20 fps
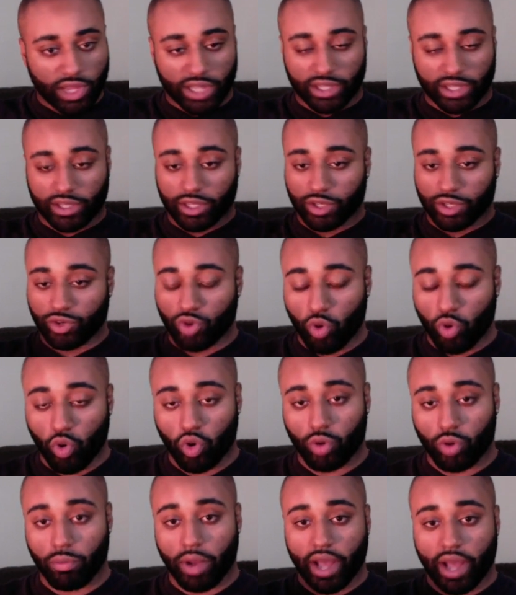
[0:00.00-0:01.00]
the
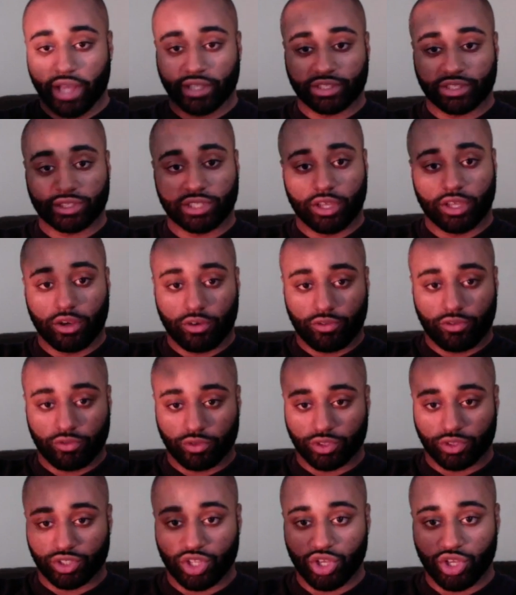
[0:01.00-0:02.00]
door by itself
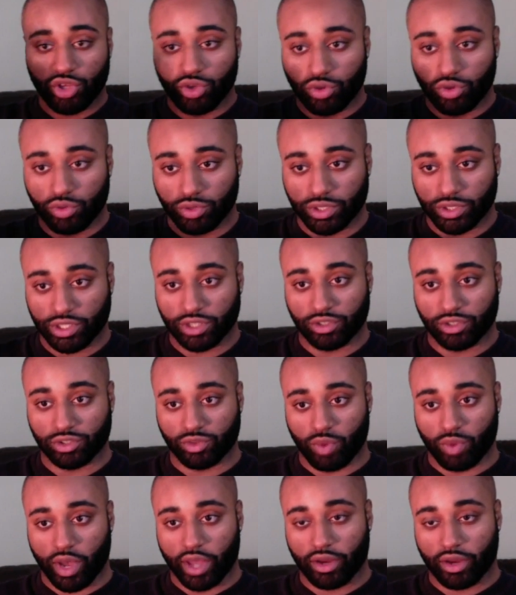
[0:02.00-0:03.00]
was huge, and it was
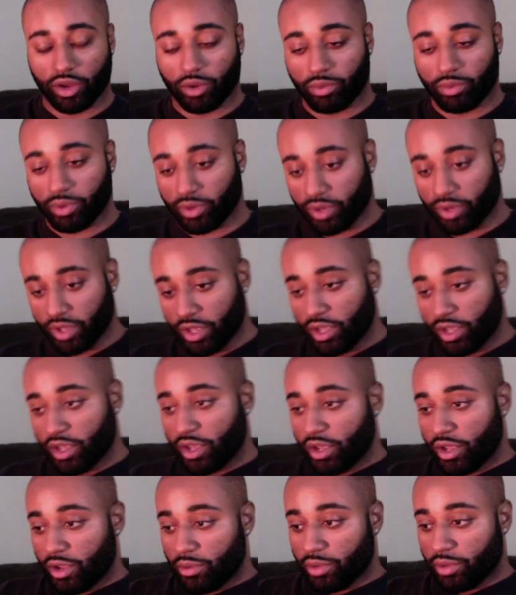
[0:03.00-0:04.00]
wide open.
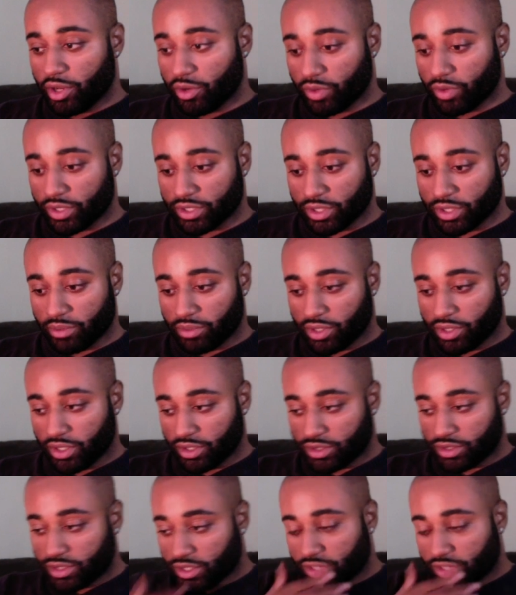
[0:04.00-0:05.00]
You know, let me
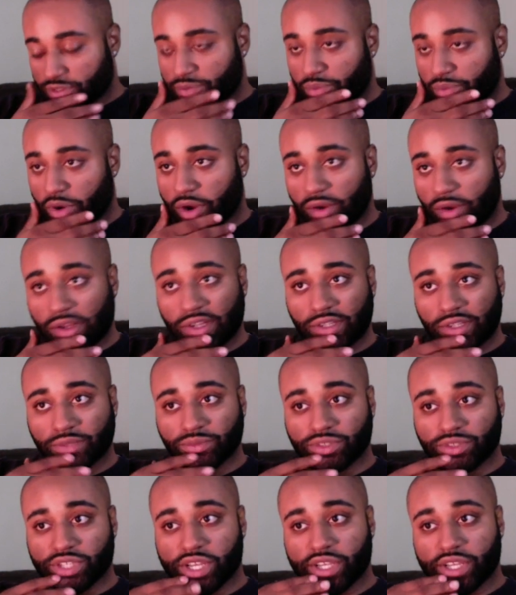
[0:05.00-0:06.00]
get to this part.
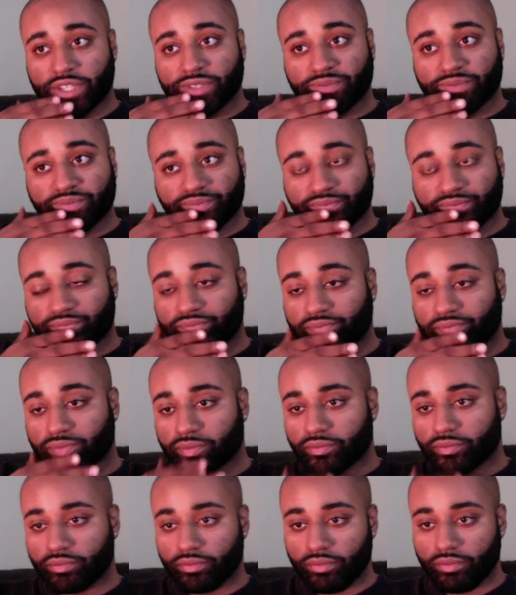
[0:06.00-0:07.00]
Jay
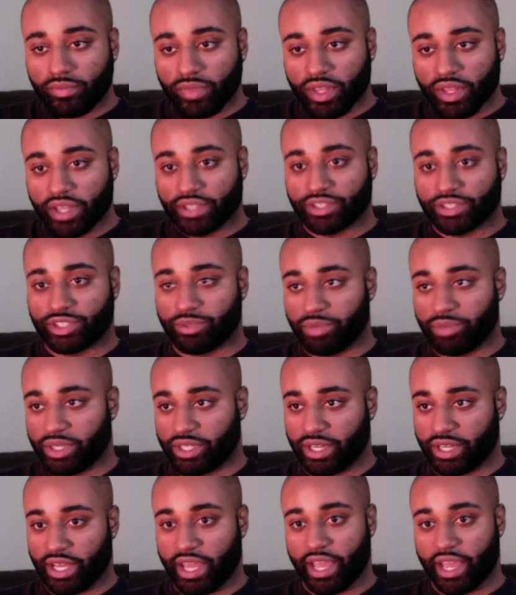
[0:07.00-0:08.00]
and
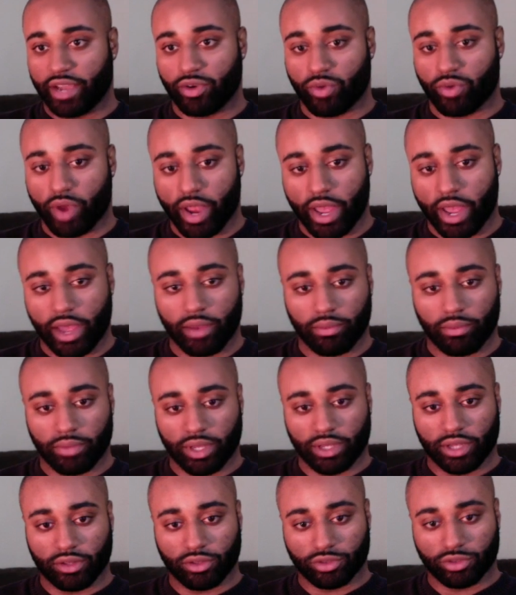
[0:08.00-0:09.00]
Shamika, they had grabbed
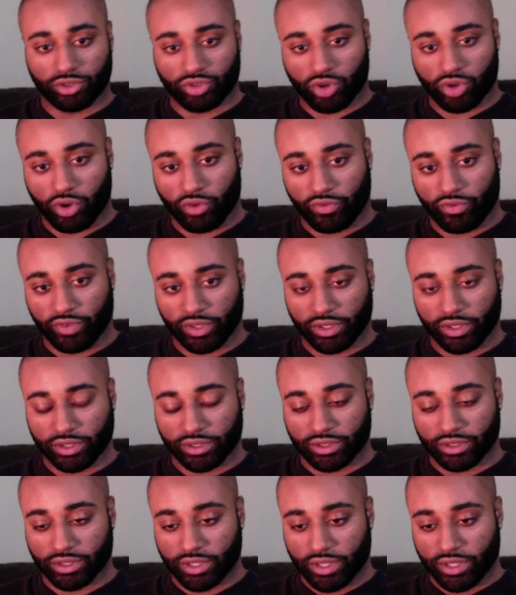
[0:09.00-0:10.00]
their little
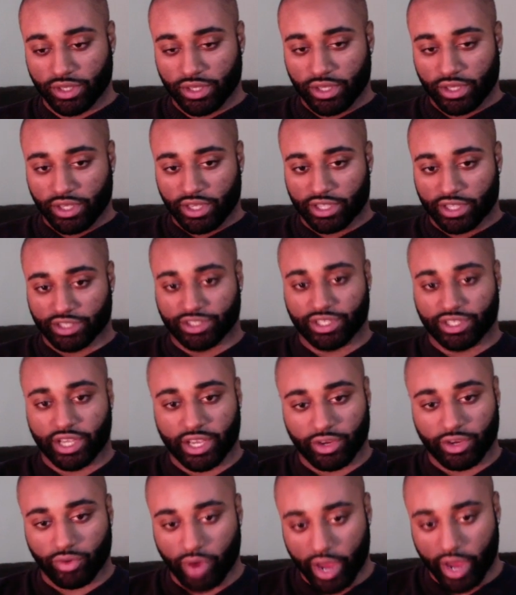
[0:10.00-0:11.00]
trophies, and
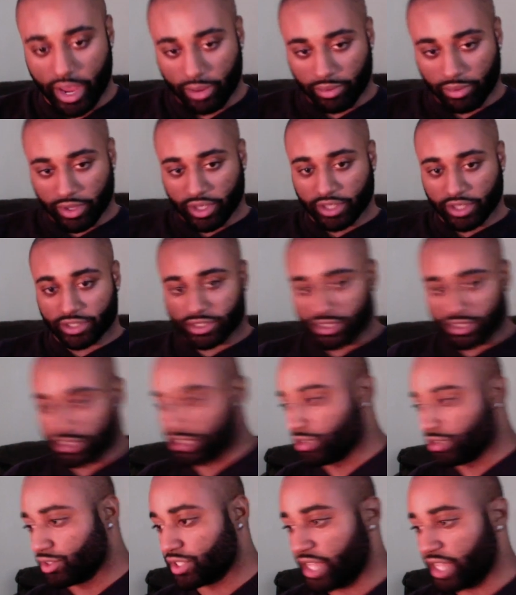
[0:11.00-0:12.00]
Jay grabbed his because
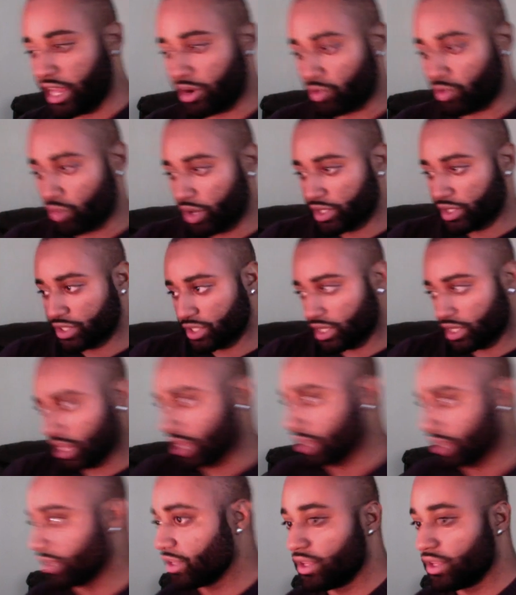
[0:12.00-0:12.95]
he was kind of rushing. Like,